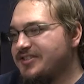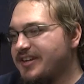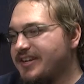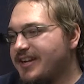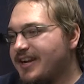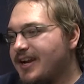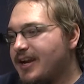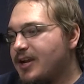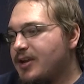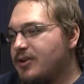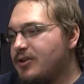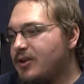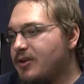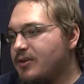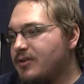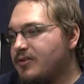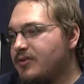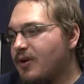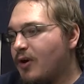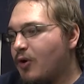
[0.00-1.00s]
like
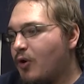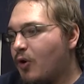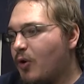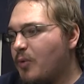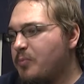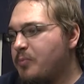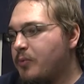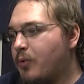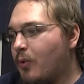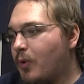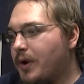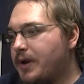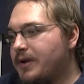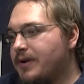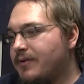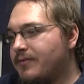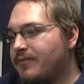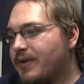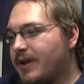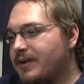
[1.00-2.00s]
the whole point
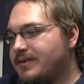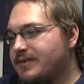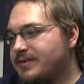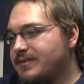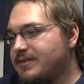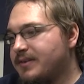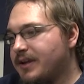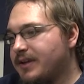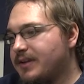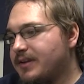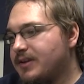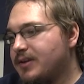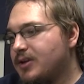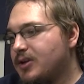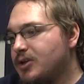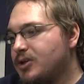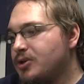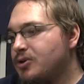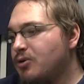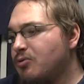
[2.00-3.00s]
of that, like
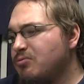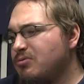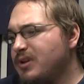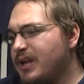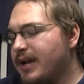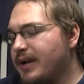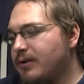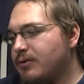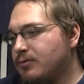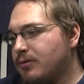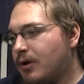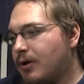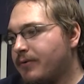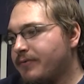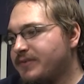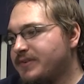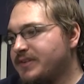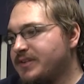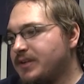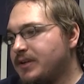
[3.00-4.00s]
you don't get a lot of
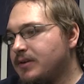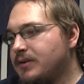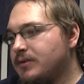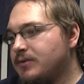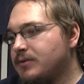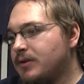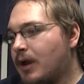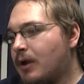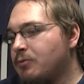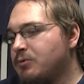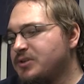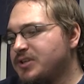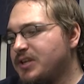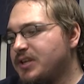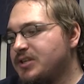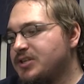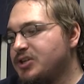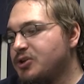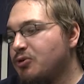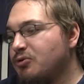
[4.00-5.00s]
I will say
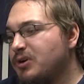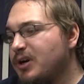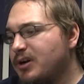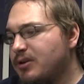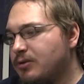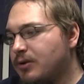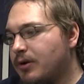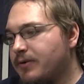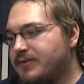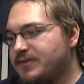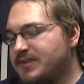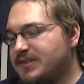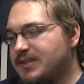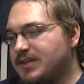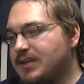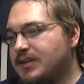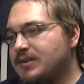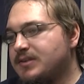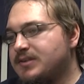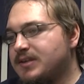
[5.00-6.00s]
this, you don't get a lot of
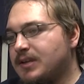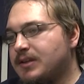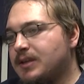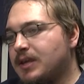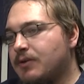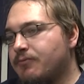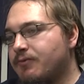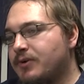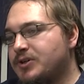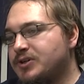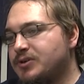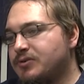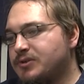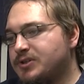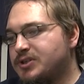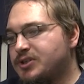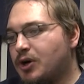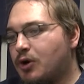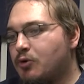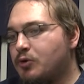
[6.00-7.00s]
scenes in the original
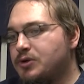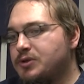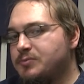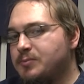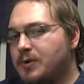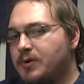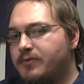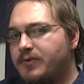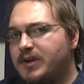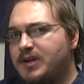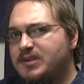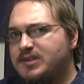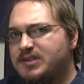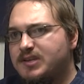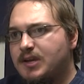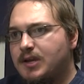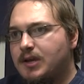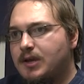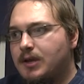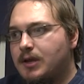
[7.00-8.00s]
Star Wars movies
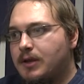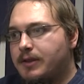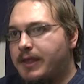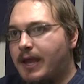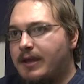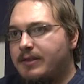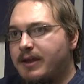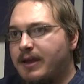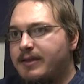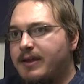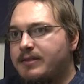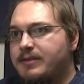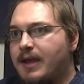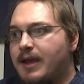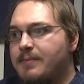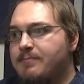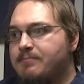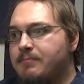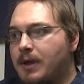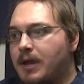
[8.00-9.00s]
like when
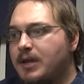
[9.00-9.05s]
that